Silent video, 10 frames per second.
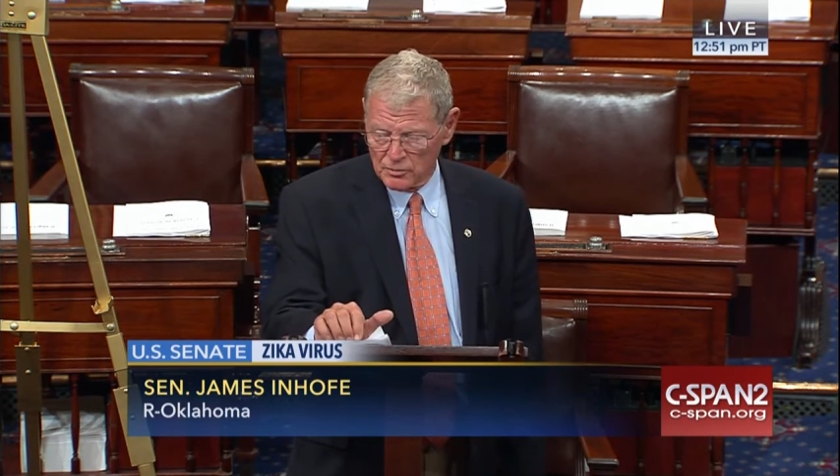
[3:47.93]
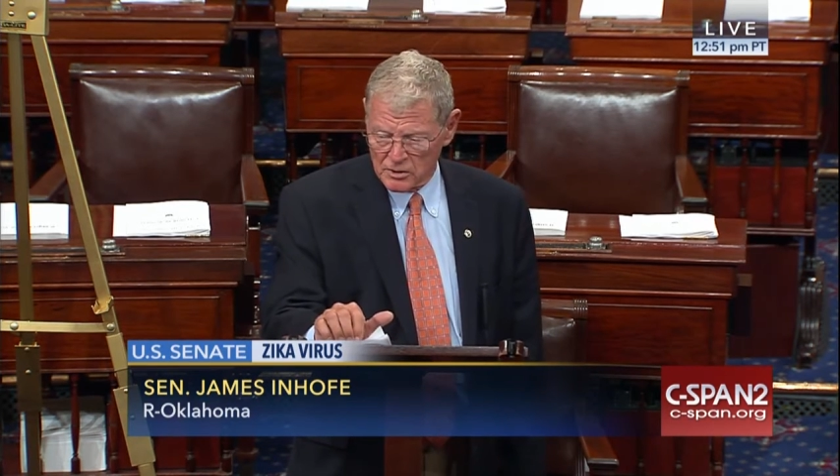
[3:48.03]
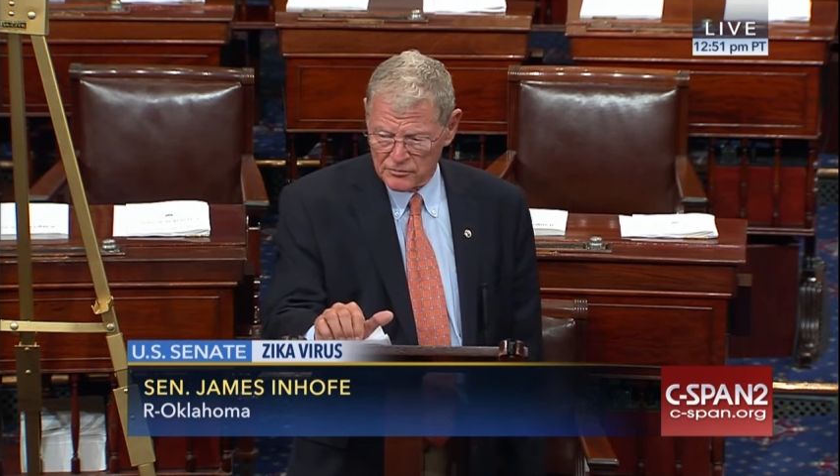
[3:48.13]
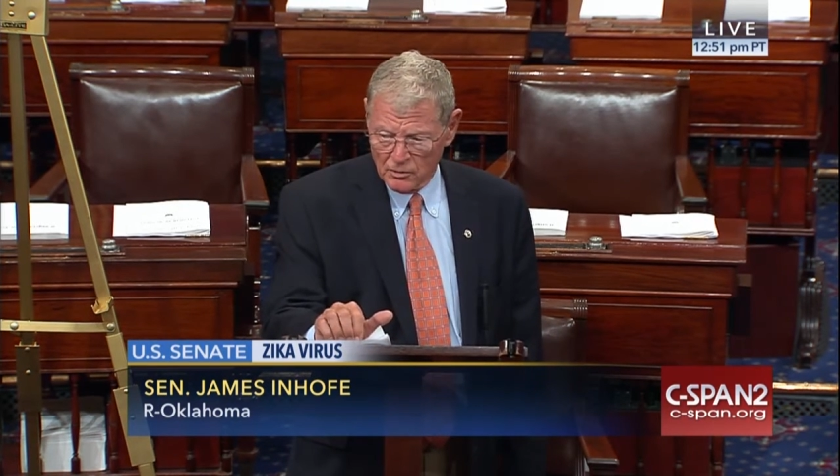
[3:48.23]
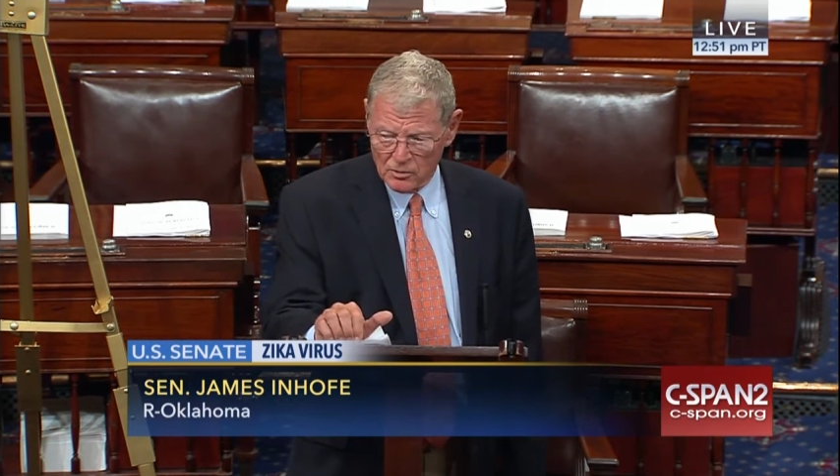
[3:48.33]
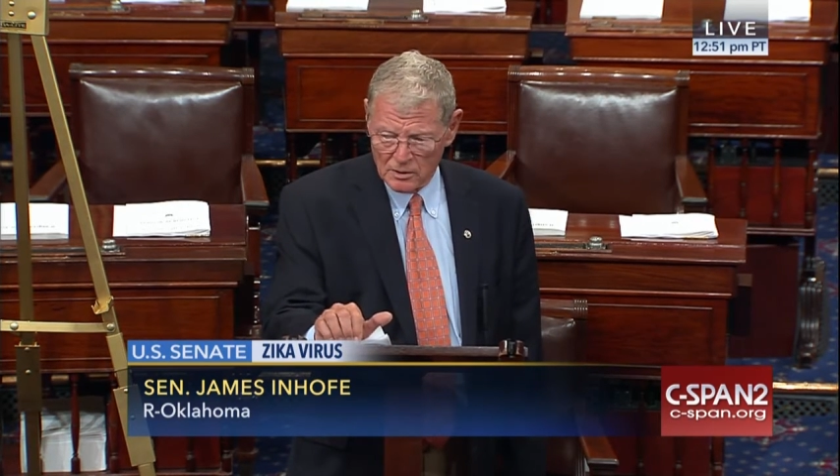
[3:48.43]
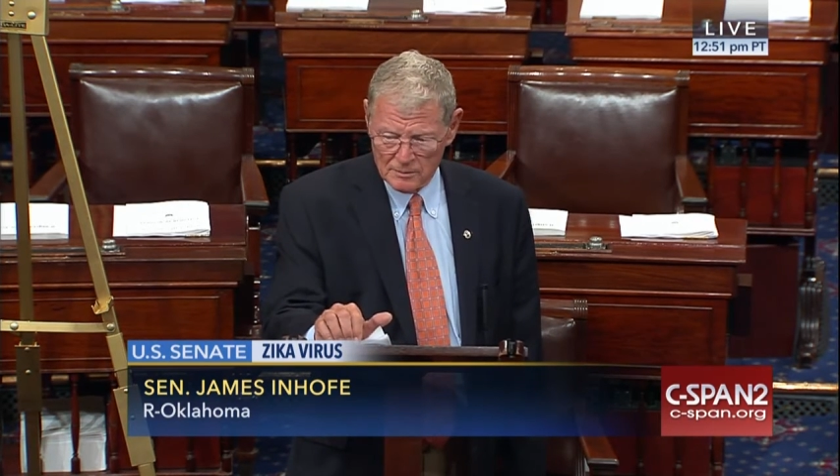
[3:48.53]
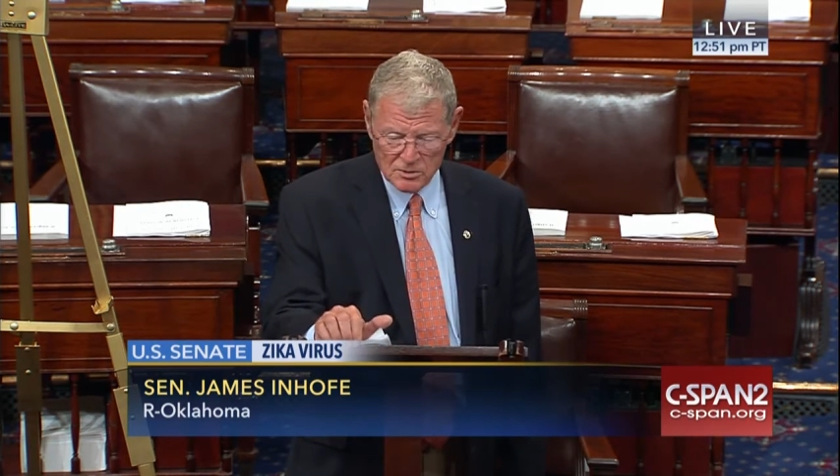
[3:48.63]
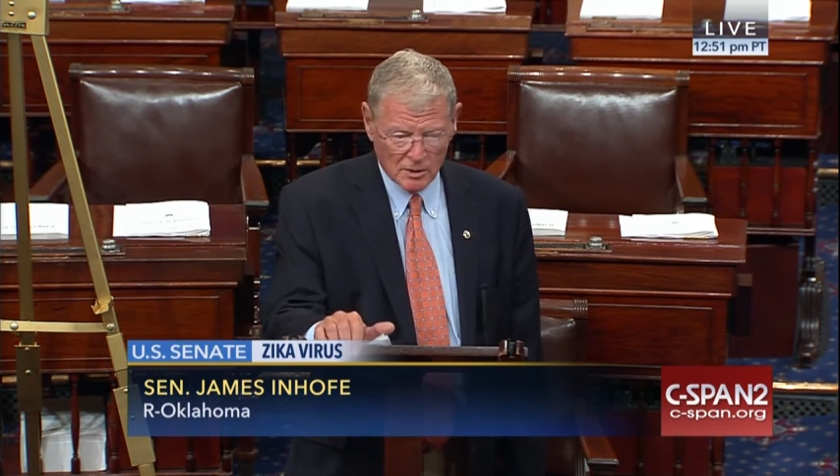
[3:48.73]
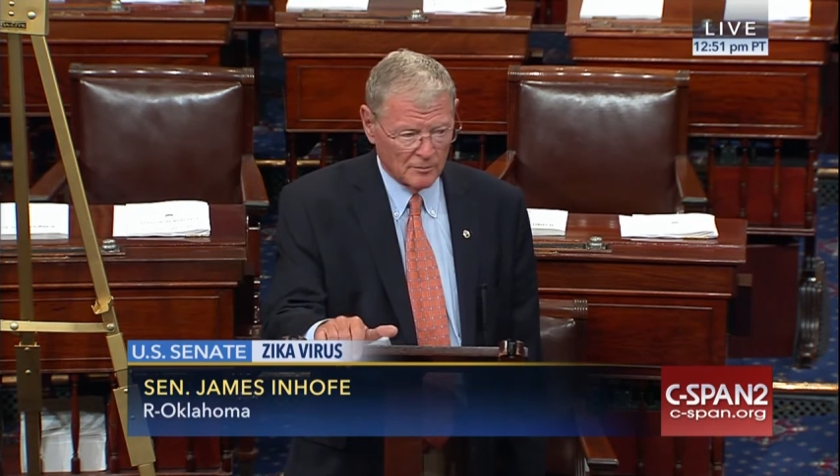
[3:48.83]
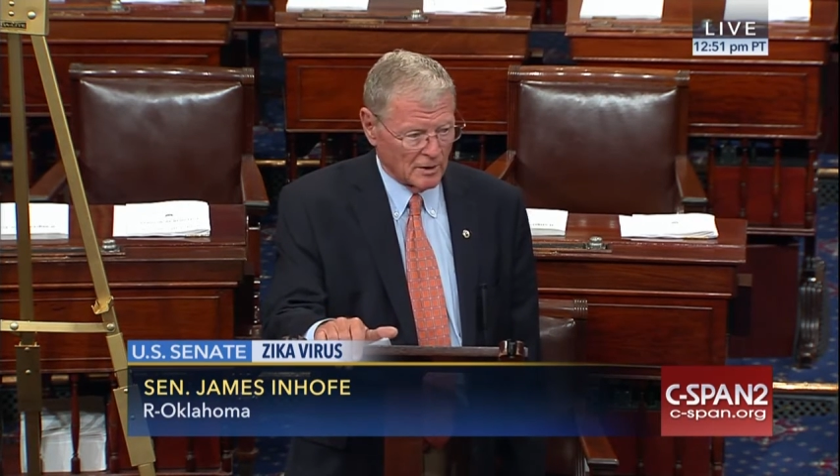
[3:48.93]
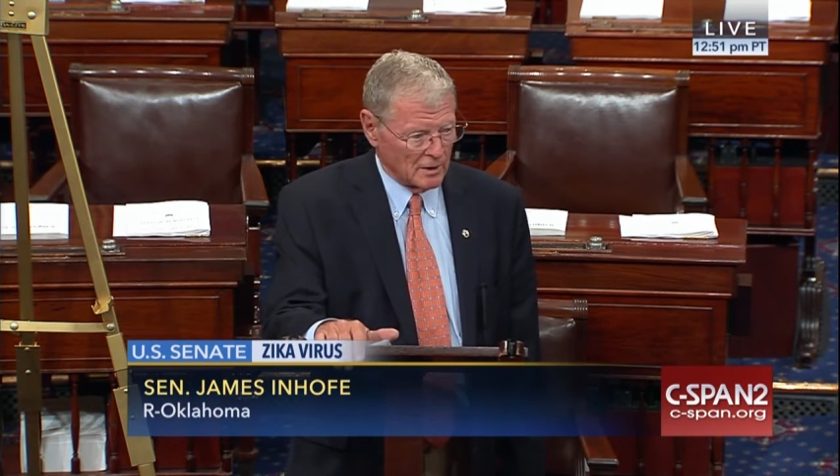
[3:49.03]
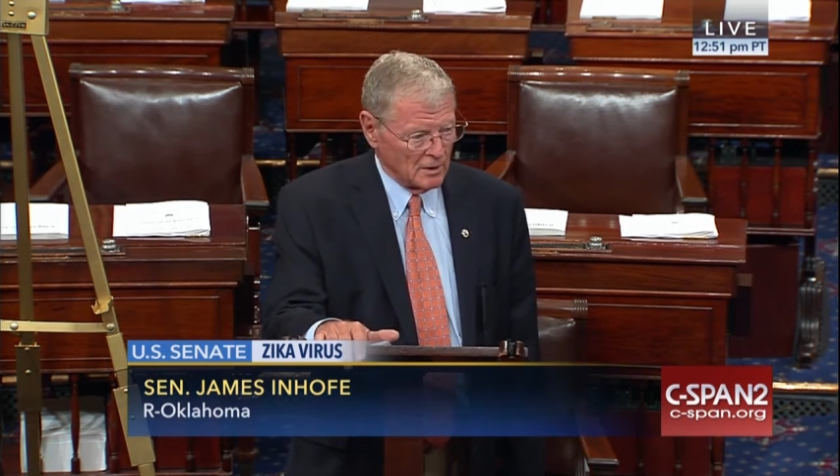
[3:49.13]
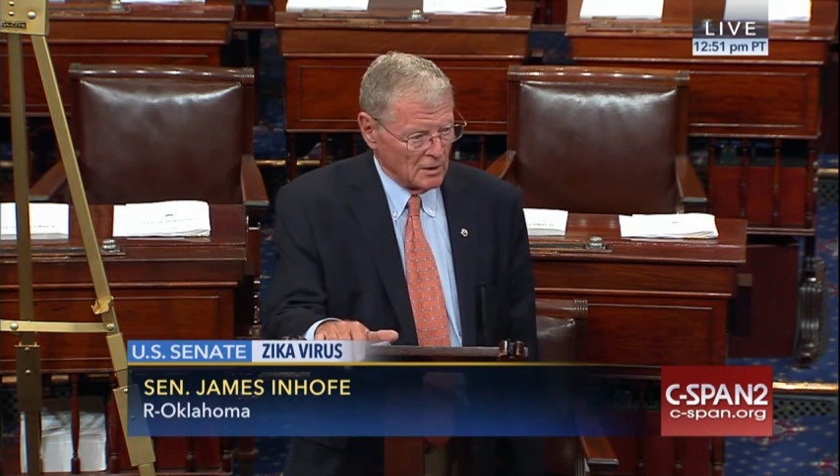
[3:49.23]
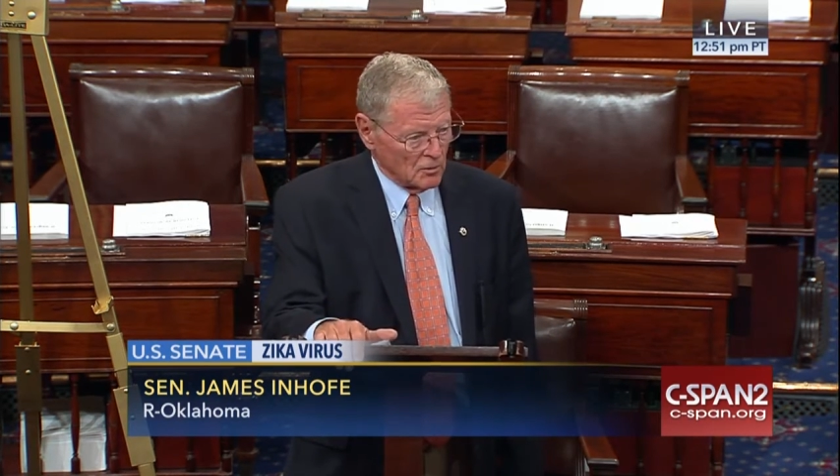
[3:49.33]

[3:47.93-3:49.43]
when this vote comes up my